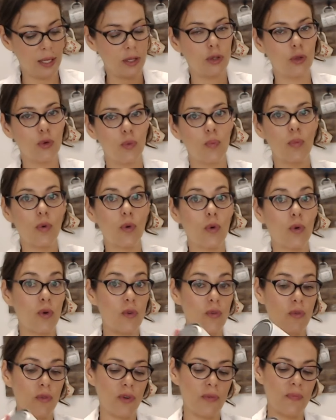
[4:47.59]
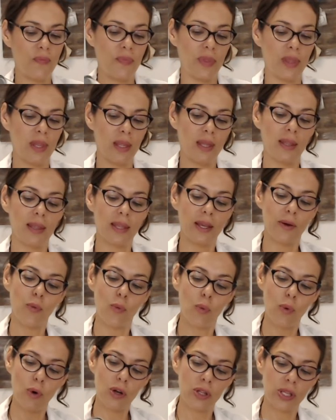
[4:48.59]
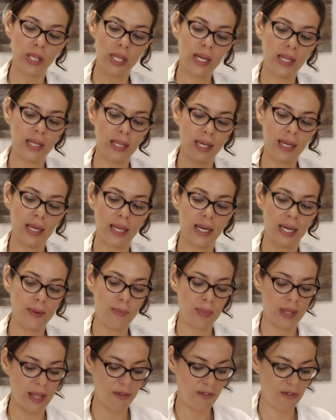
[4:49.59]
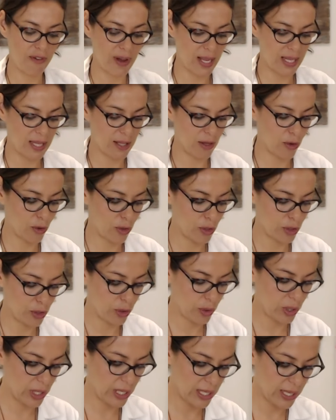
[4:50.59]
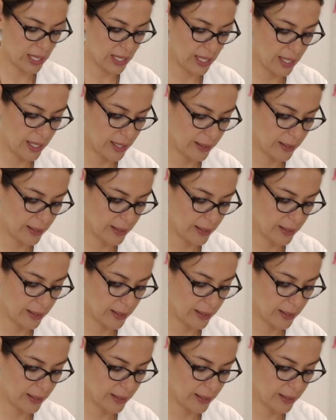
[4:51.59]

to move the water, the cream, the fat all together.